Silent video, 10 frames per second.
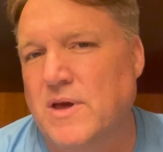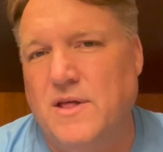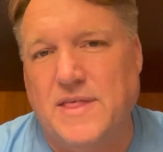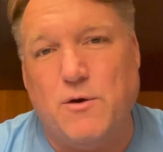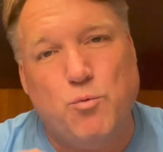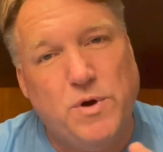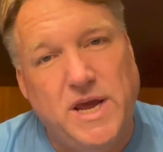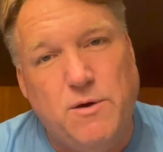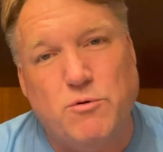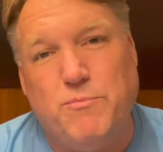that
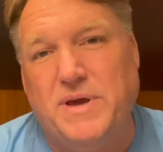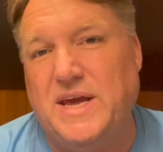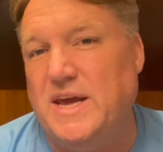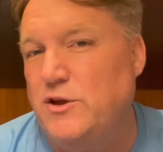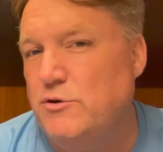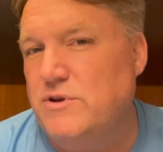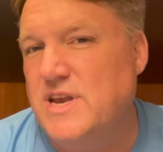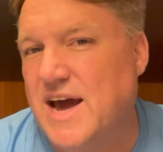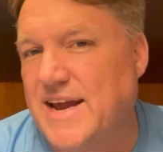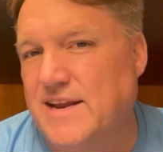we will be
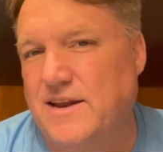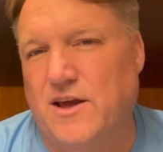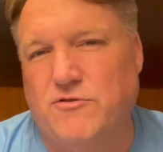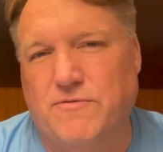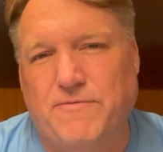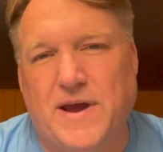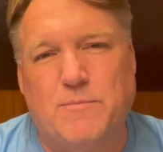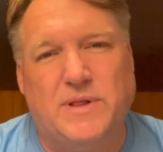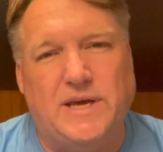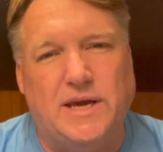united as a
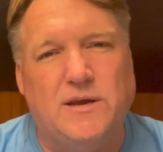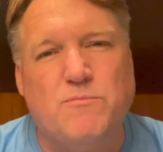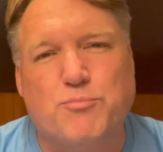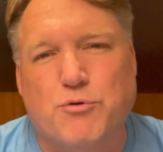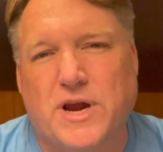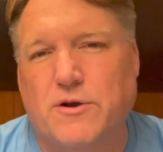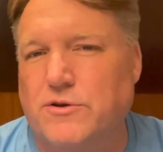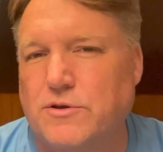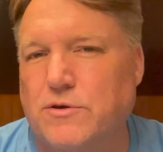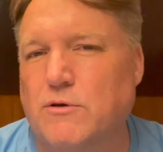family in prayer
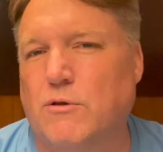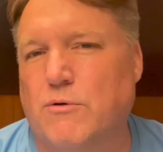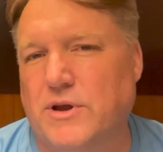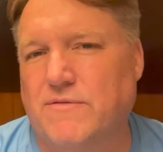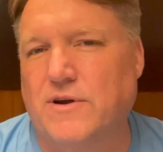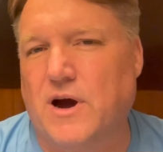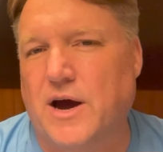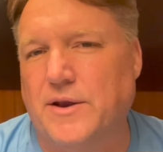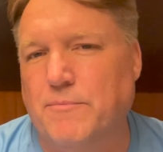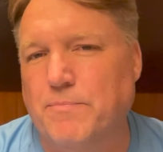to the glory of
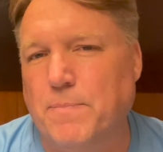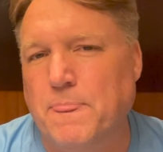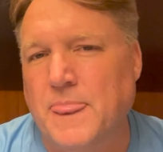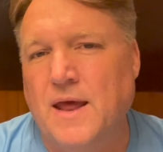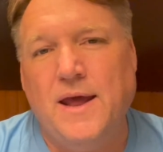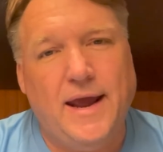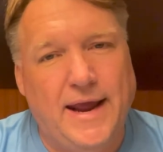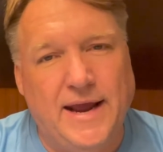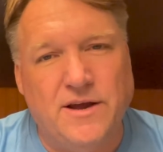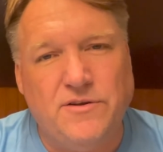God.
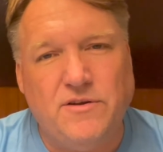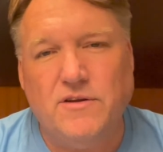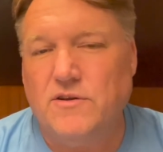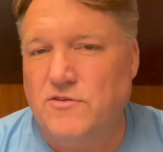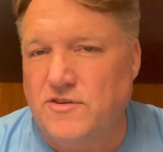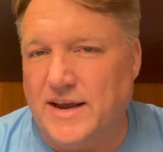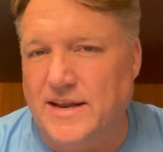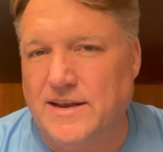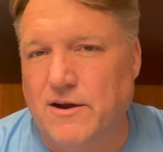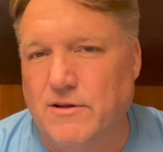And
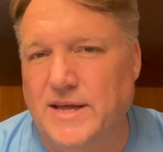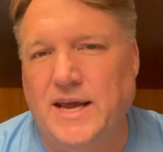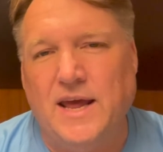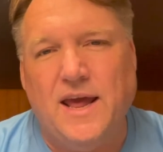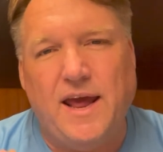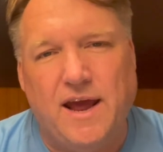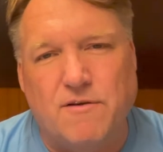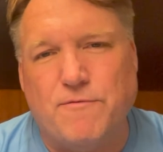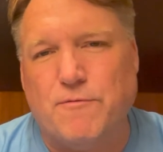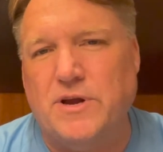secondarily,
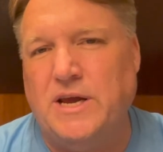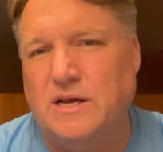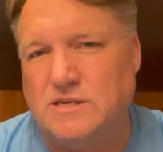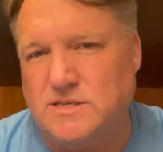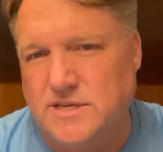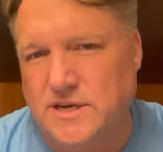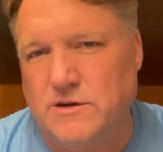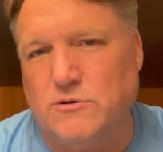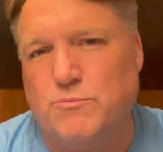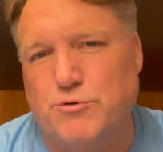every
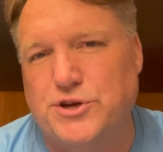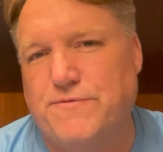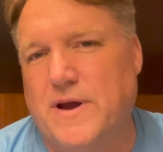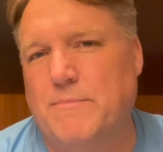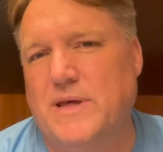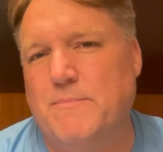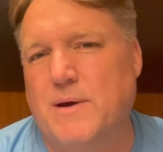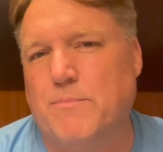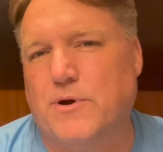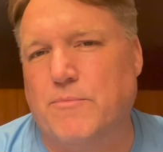single Bridge family
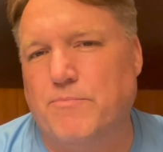member,